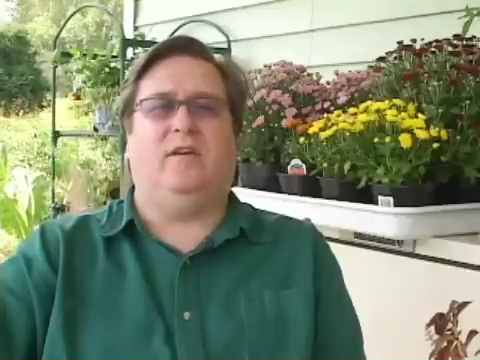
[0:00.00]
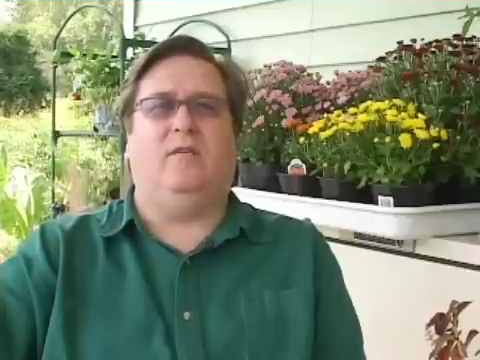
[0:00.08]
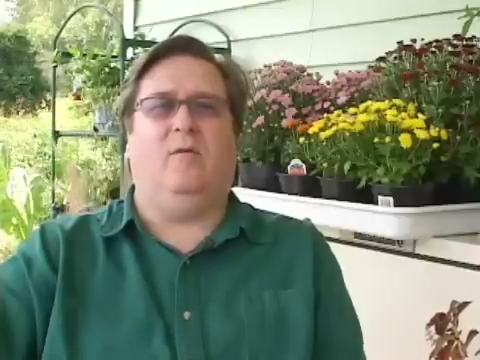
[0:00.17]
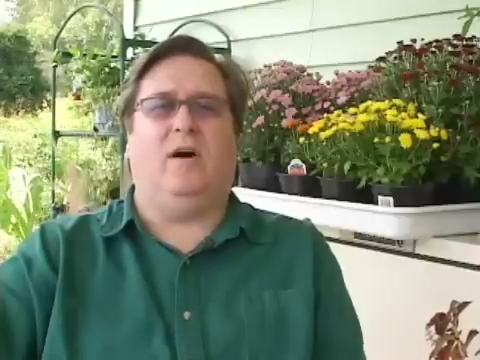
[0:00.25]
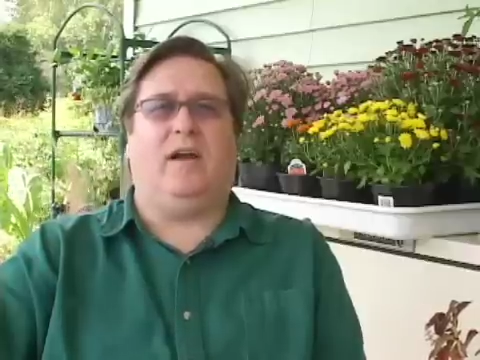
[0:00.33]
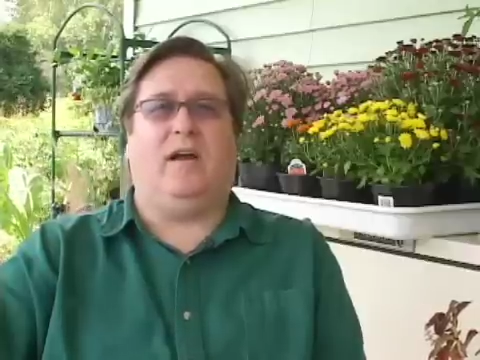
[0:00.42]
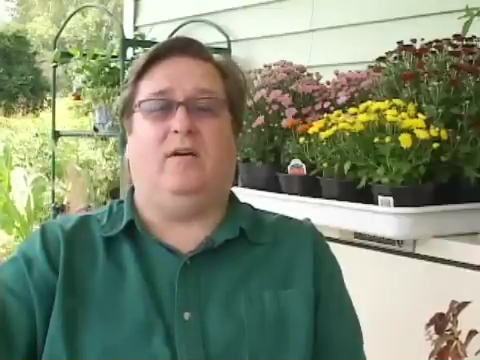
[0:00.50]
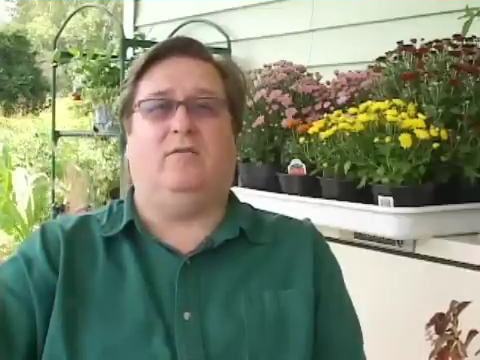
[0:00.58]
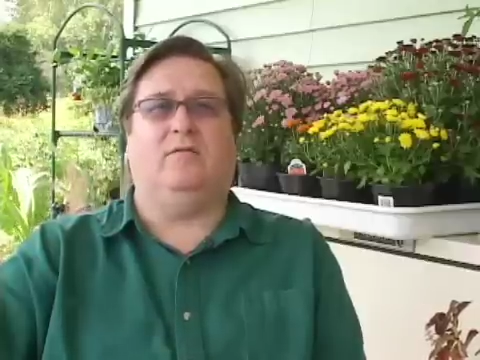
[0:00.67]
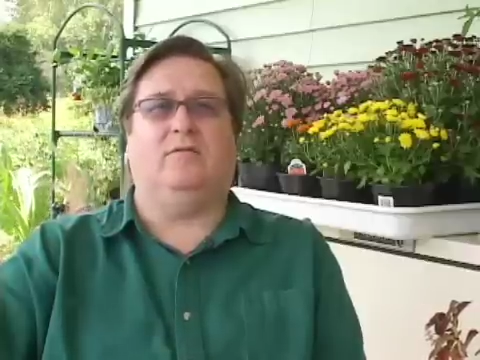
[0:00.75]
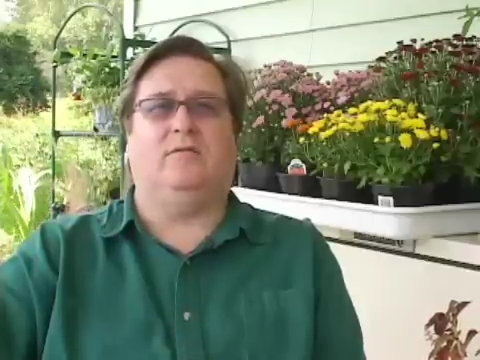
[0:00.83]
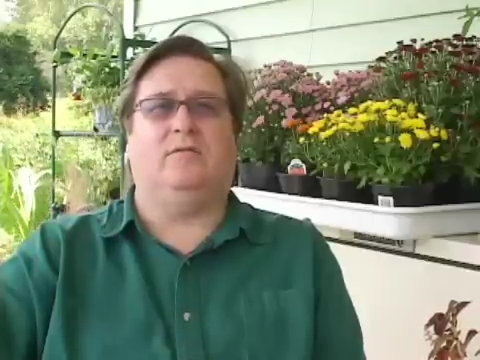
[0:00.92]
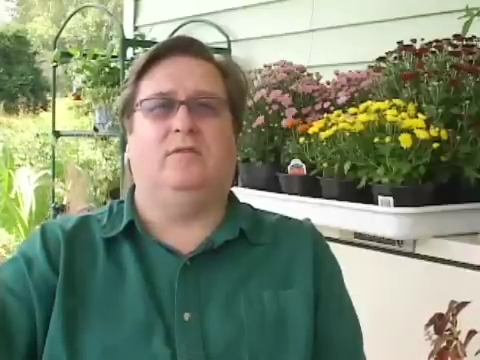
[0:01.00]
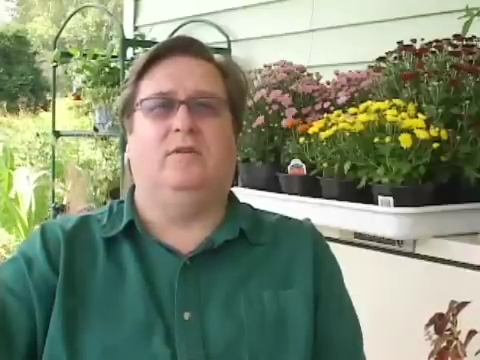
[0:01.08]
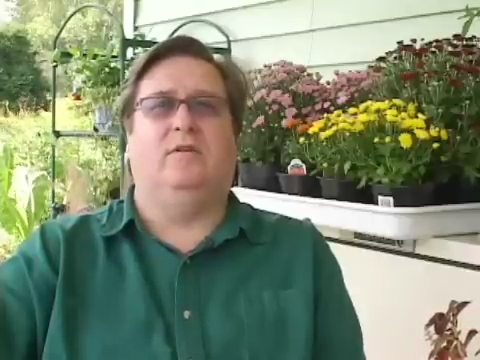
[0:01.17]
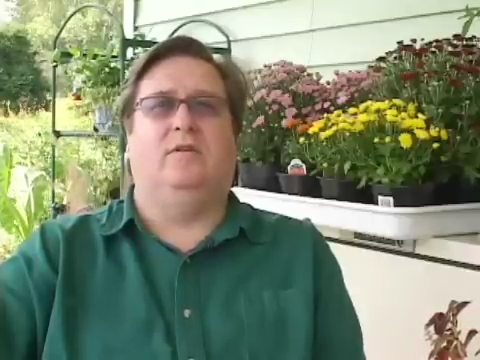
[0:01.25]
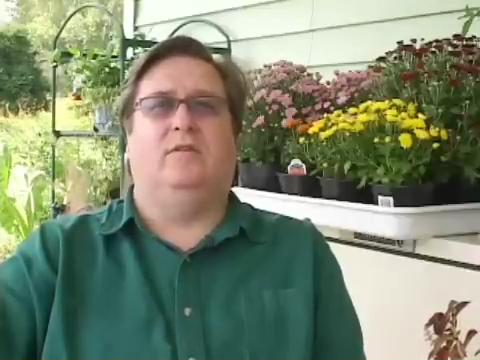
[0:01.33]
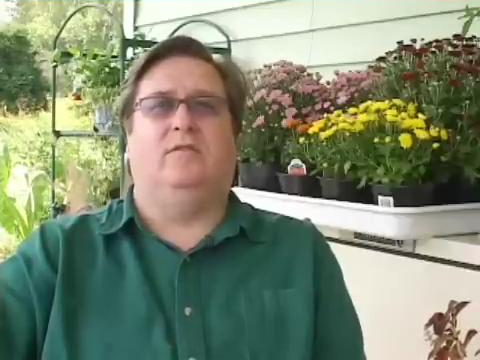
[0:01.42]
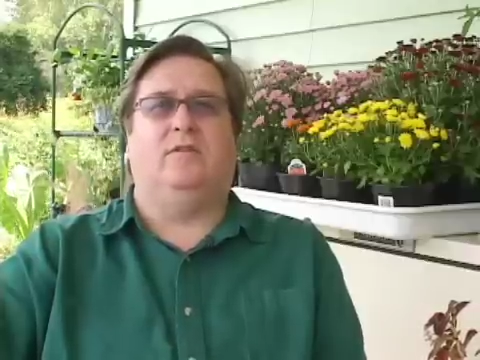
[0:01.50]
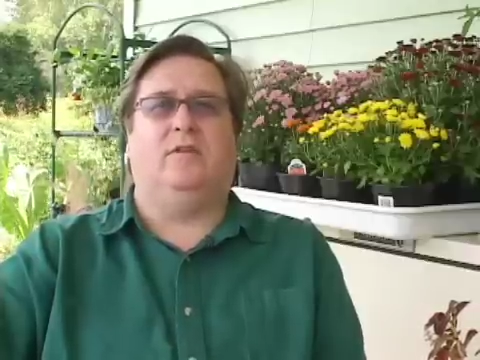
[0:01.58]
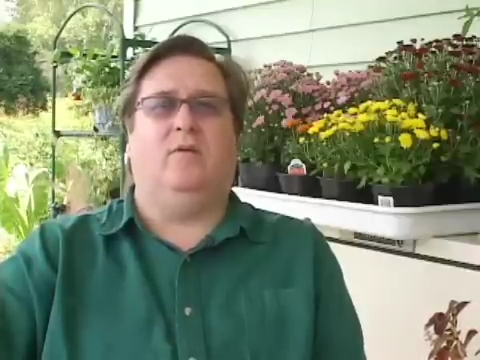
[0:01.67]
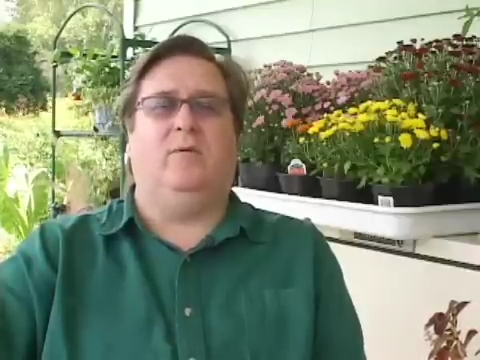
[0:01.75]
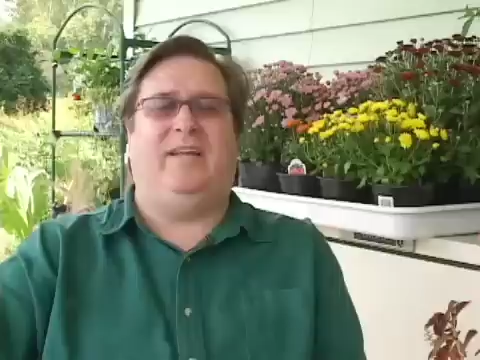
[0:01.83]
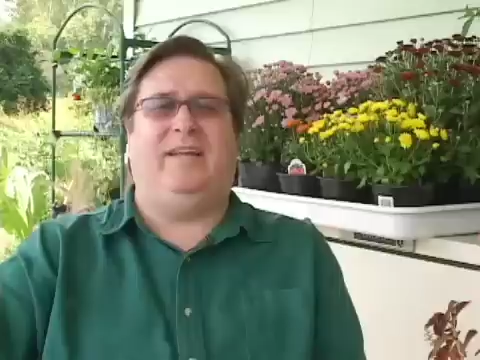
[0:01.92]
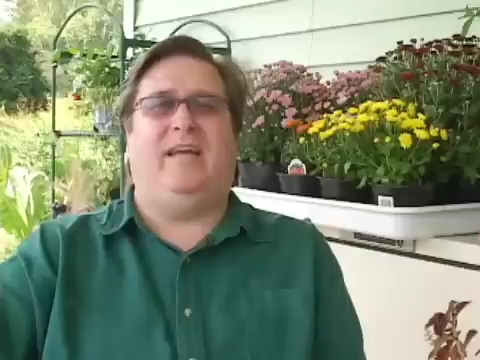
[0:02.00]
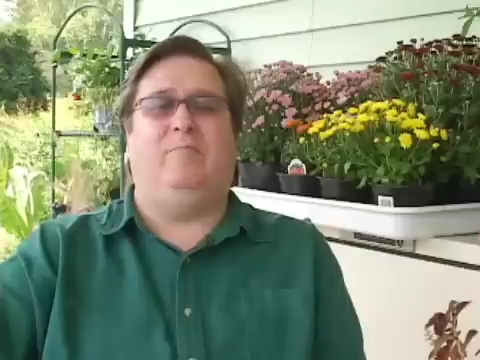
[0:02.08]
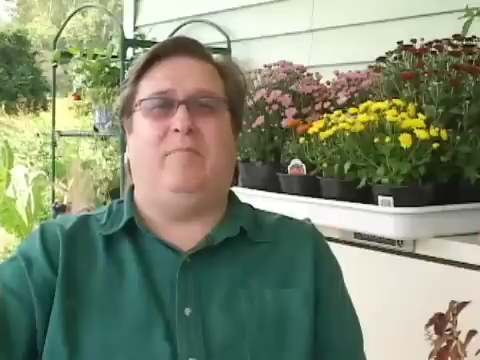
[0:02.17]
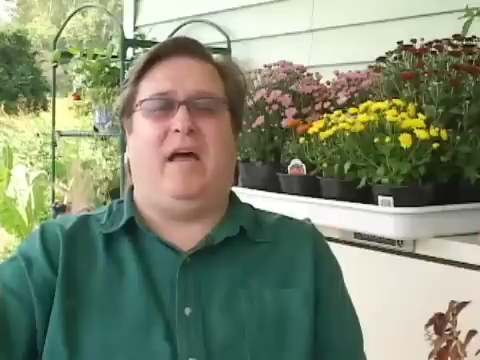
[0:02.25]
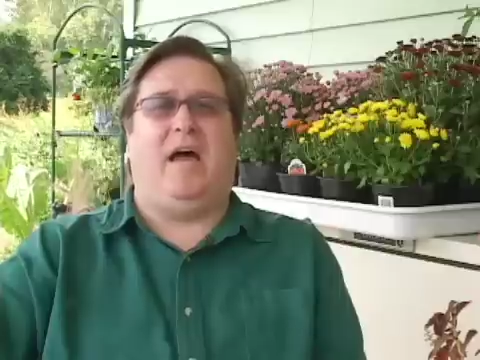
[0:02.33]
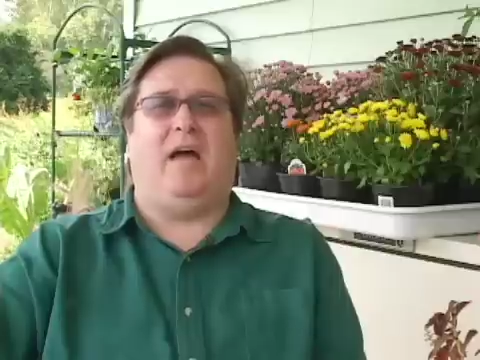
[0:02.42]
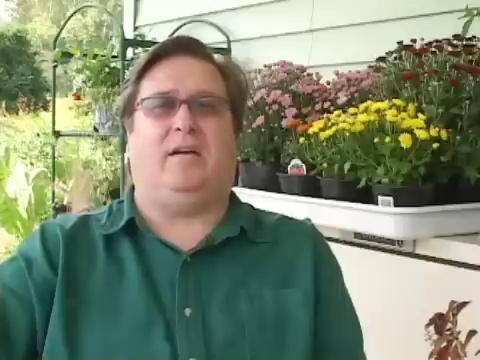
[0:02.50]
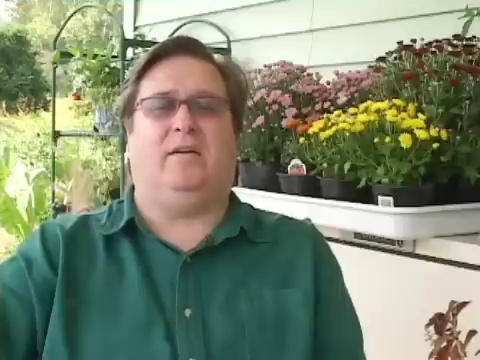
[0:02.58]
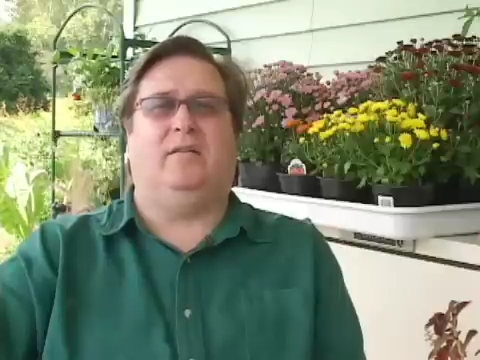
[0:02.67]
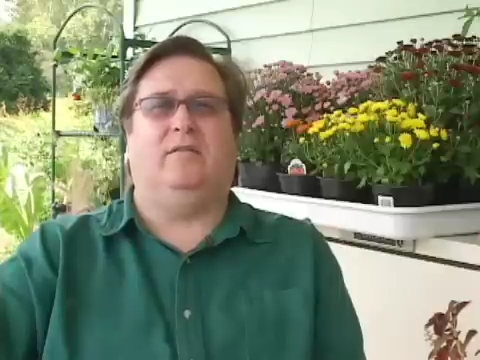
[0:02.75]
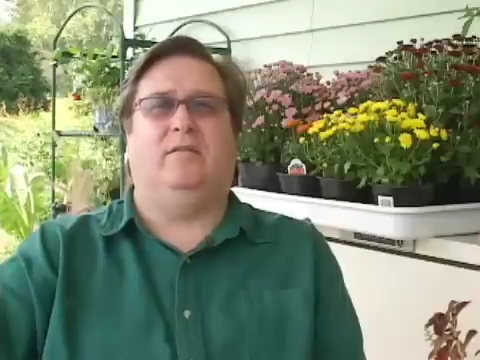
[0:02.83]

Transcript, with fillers: kilowatt hours to go in and back.